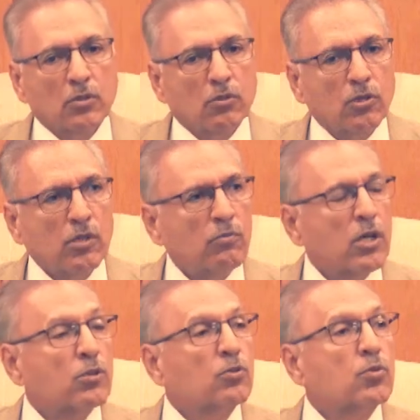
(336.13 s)
only
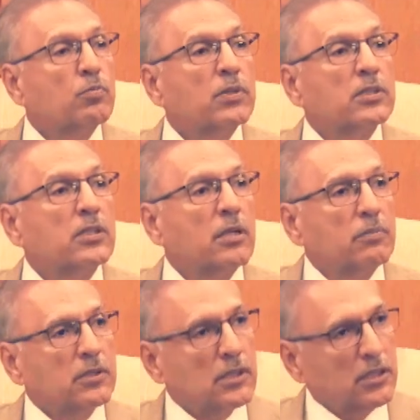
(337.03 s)
1 or 2%
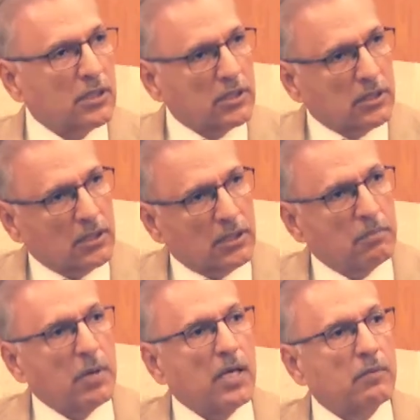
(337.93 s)
representation in
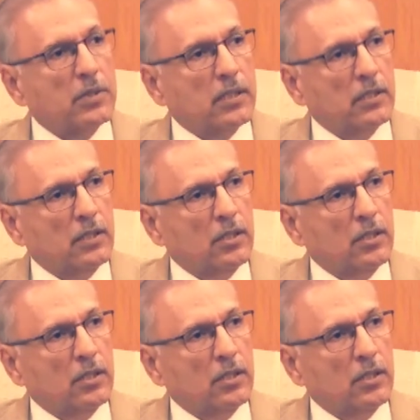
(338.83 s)
the parliament.